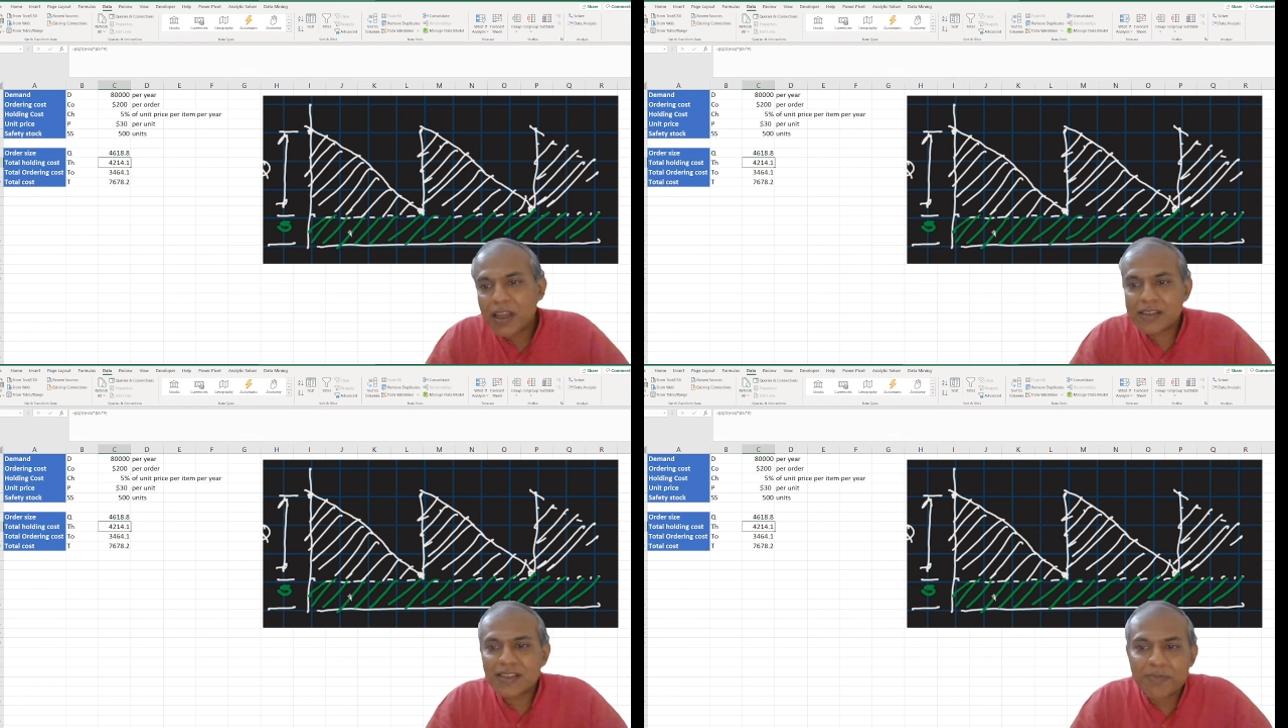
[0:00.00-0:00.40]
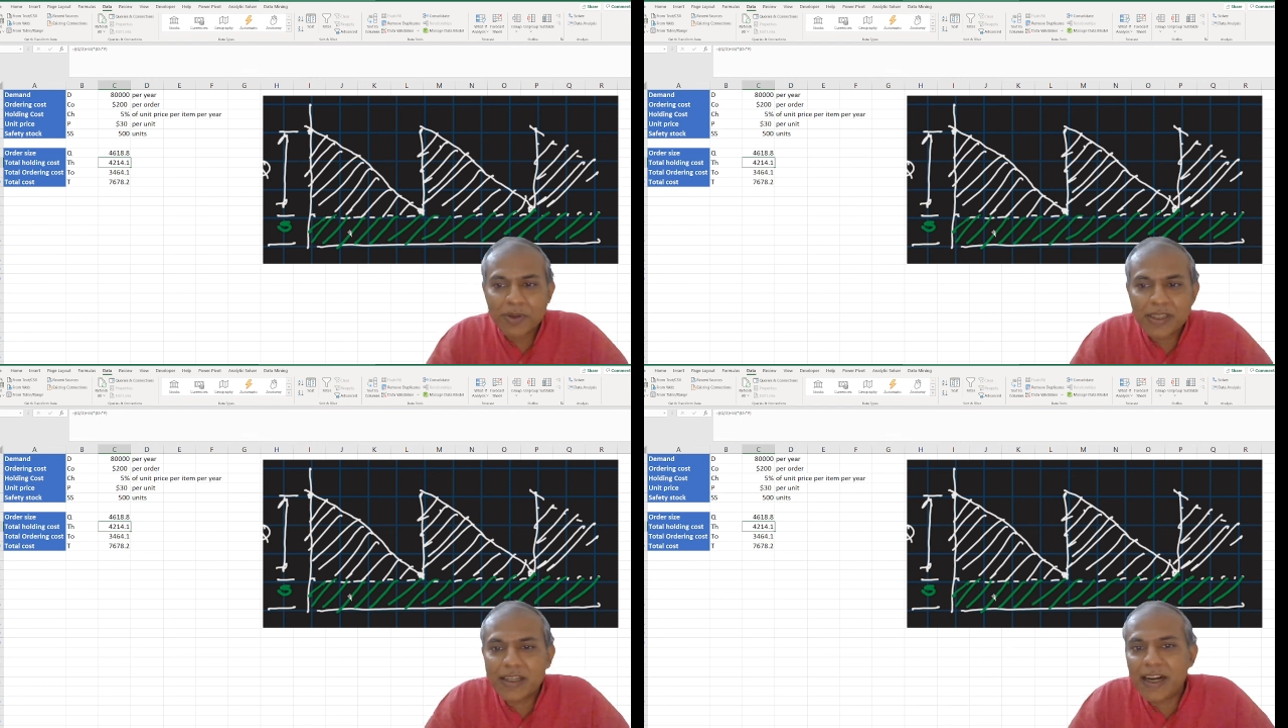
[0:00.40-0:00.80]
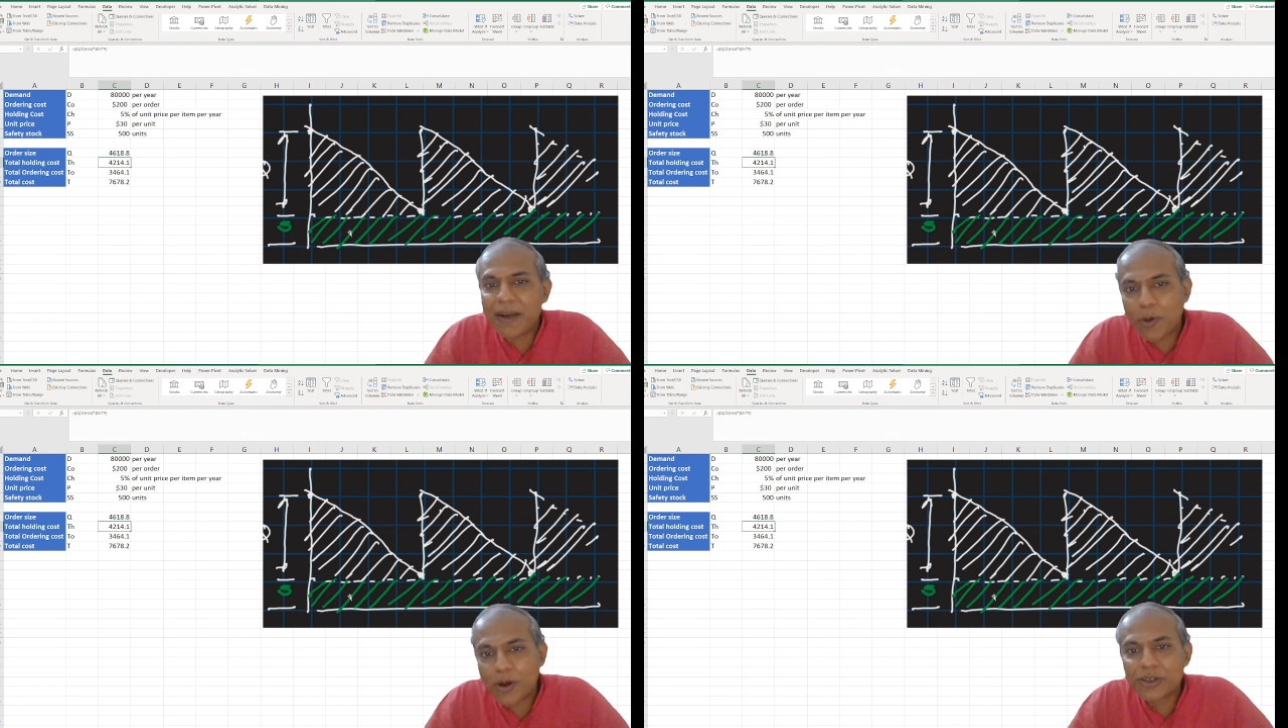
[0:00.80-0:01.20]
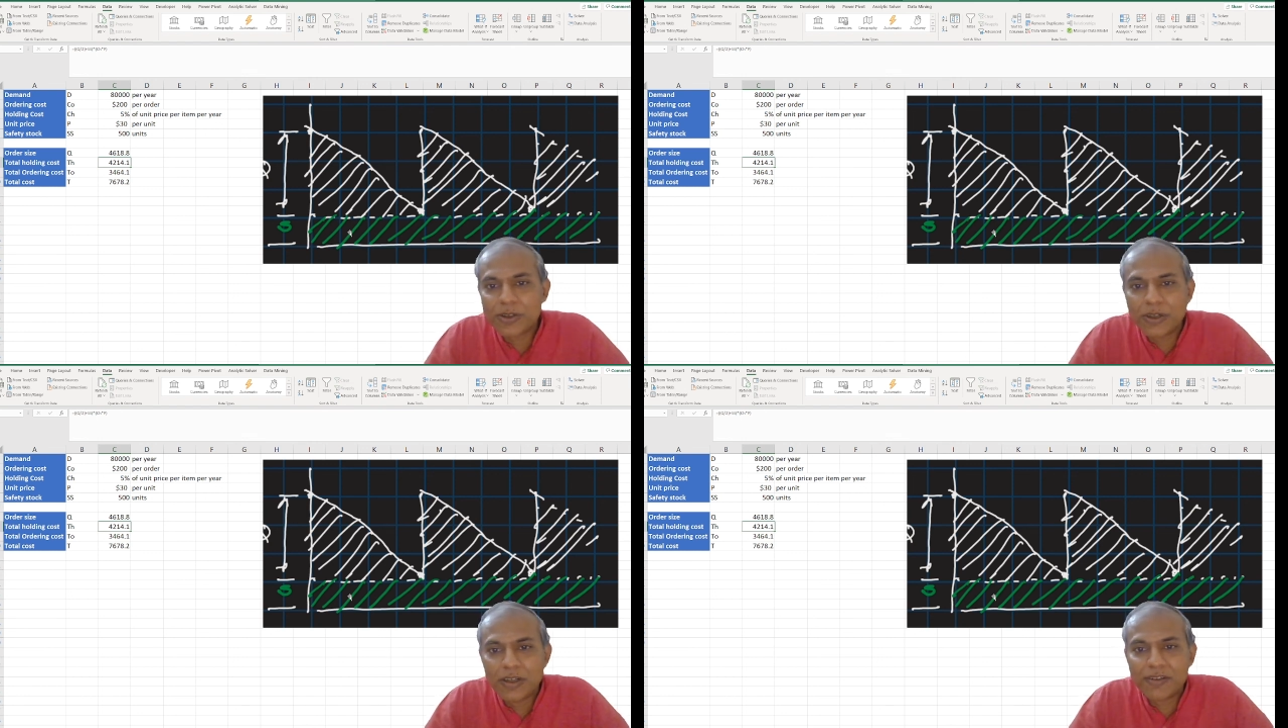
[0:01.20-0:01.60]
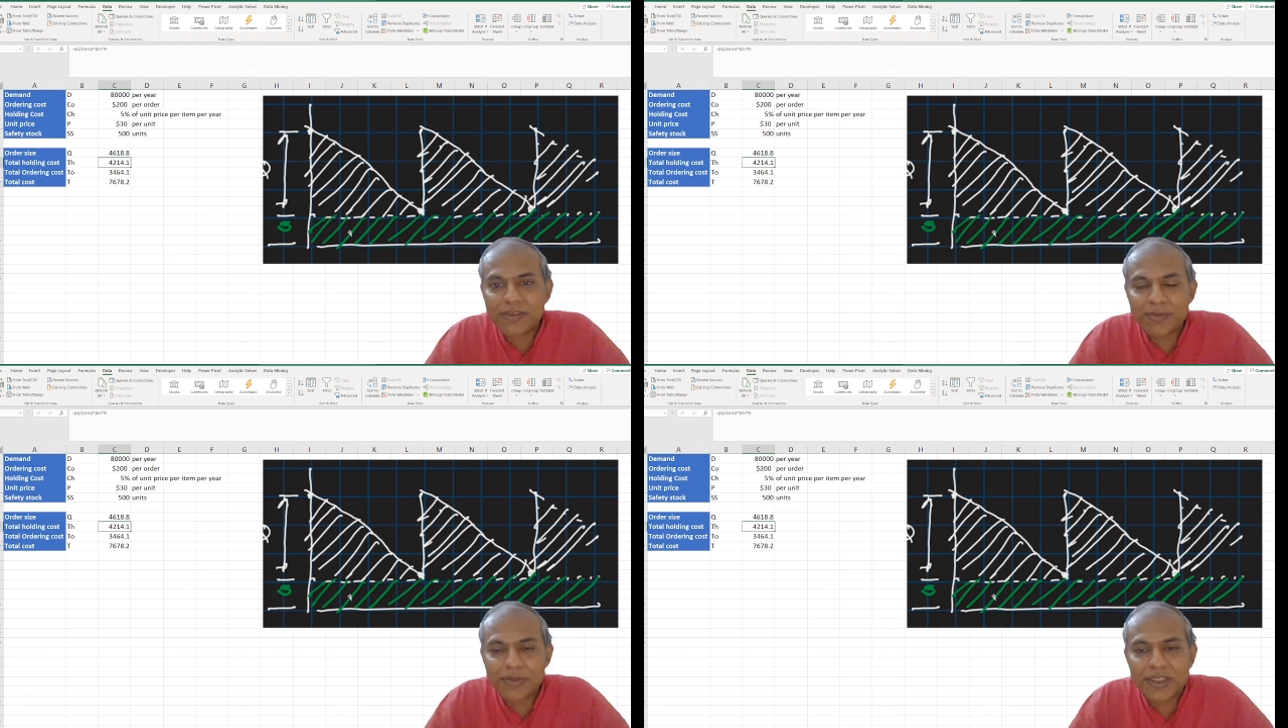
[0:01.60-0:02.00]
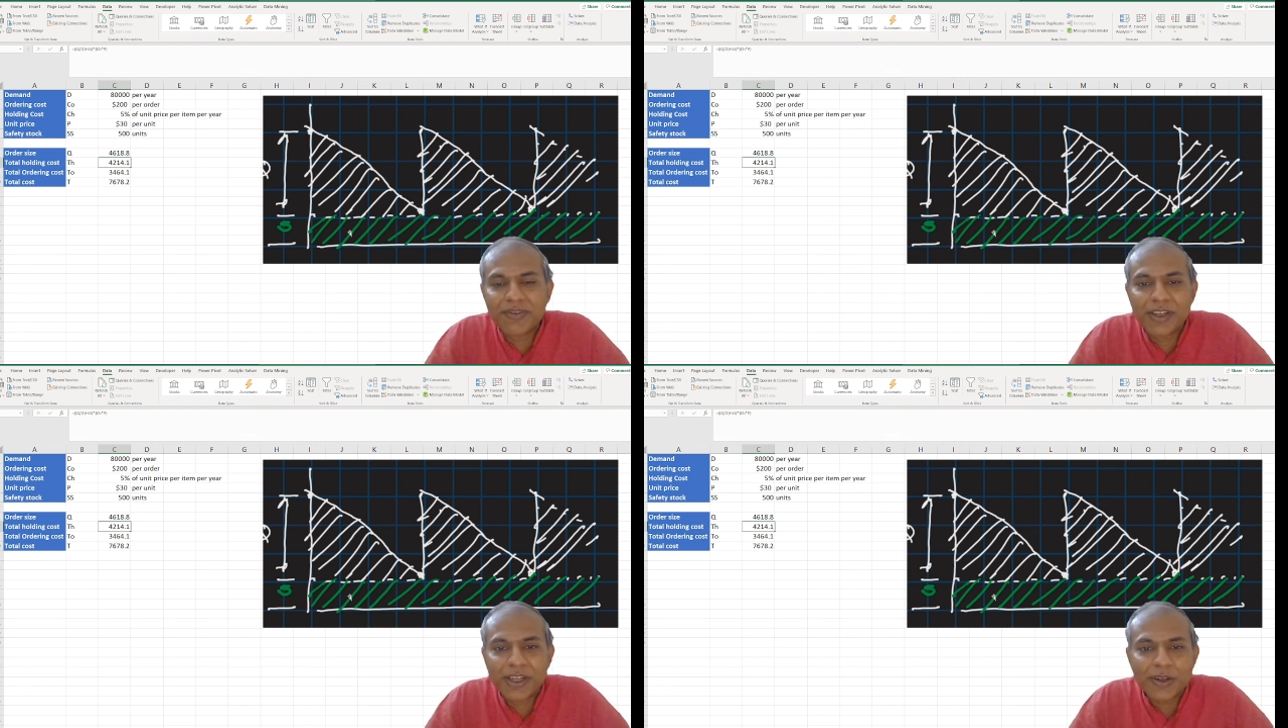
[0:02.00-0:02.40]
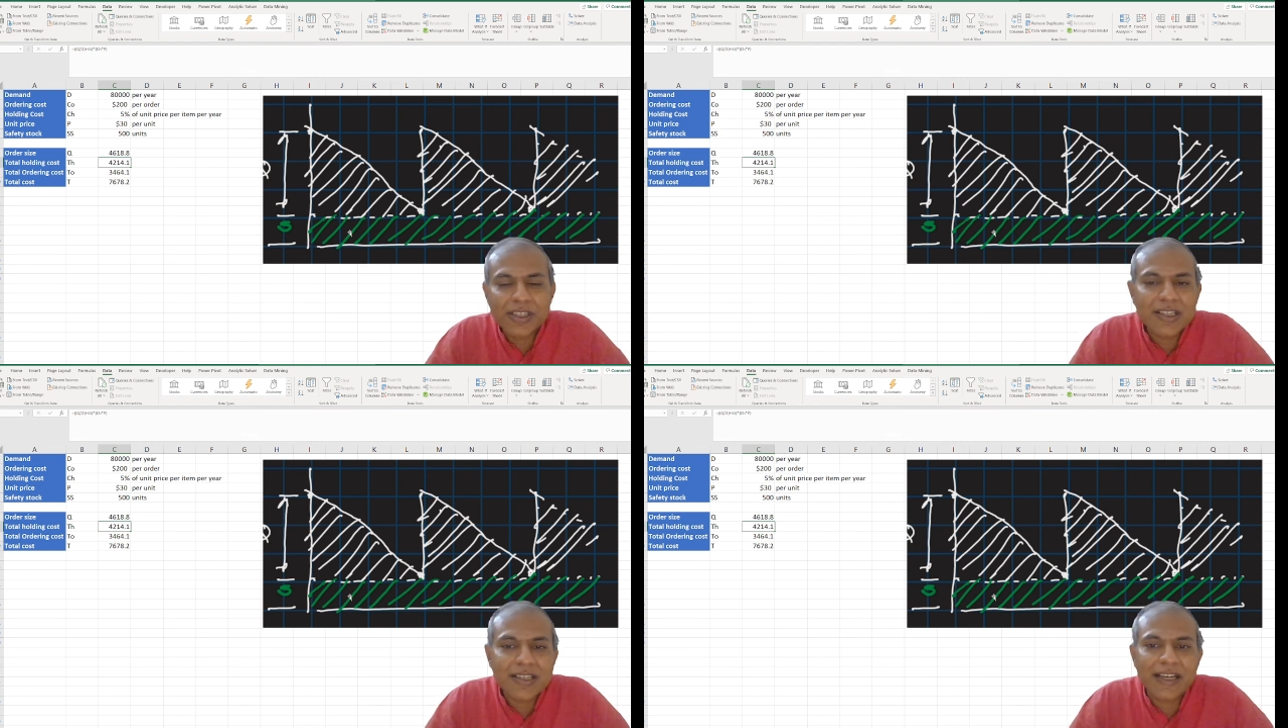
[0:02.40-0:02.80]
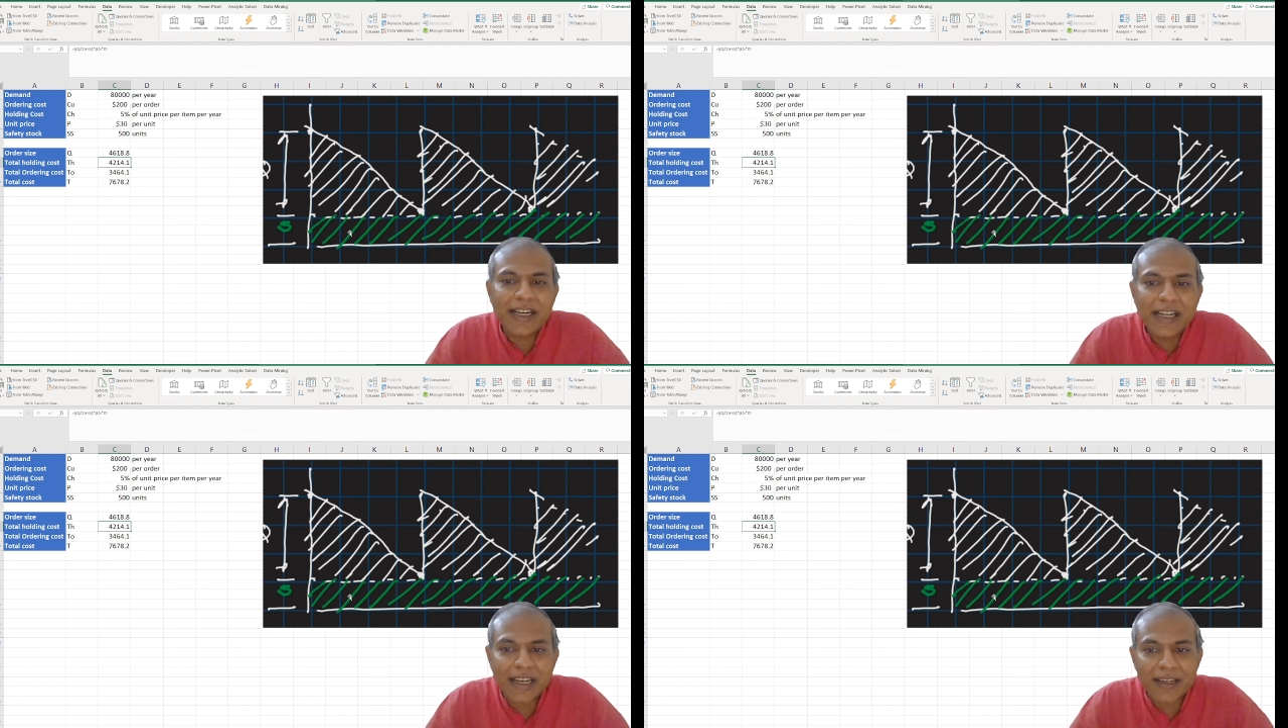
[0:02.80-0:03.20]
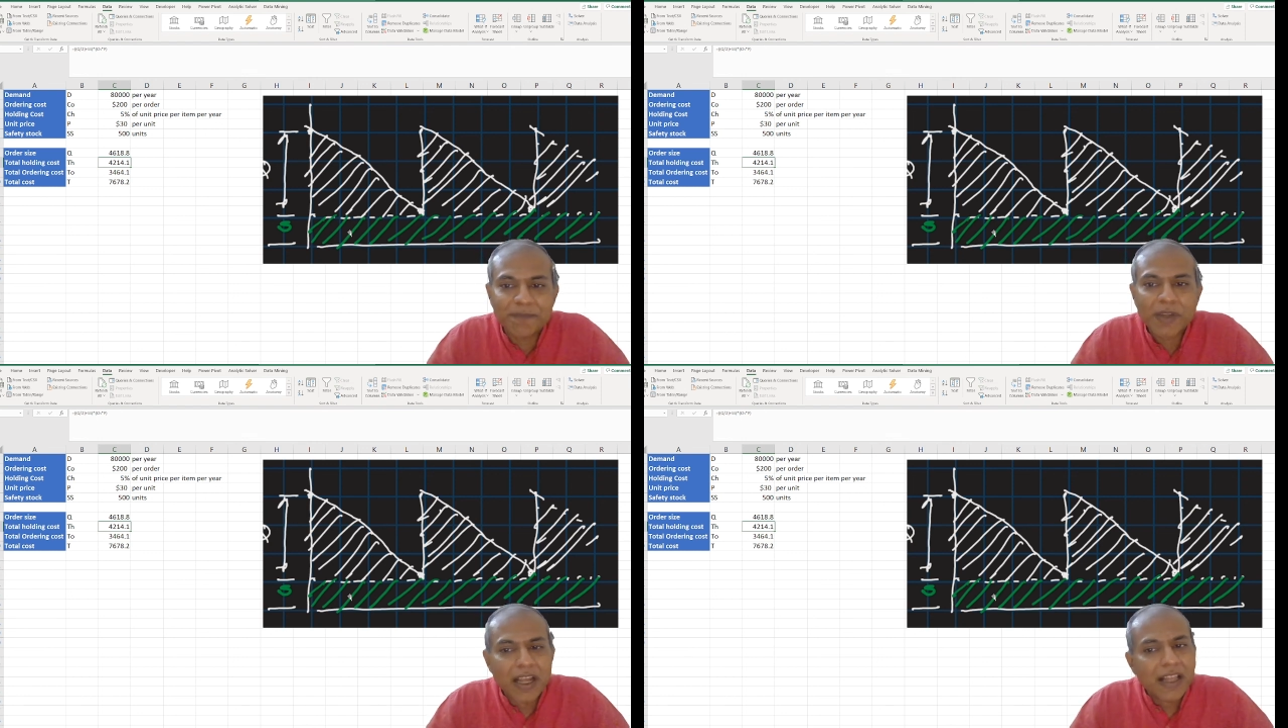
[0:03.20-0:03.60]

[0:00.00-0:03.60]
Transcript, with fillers: a simple thing that I want you to learn from this video is this idea